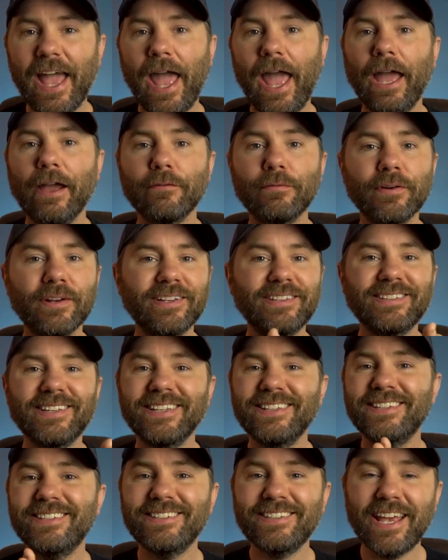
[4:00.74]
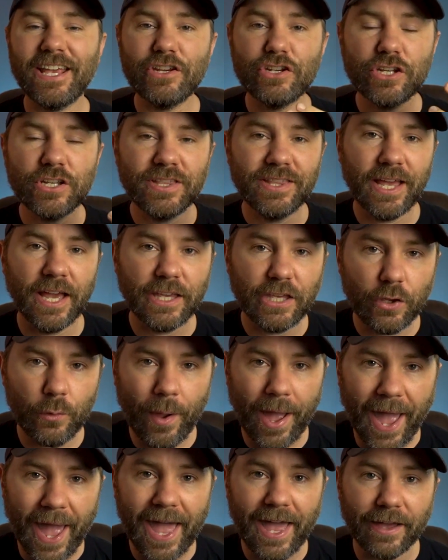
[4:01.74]
every sensation that you
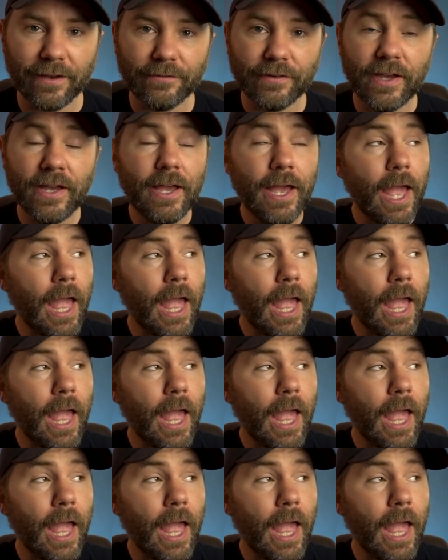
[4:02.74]
have.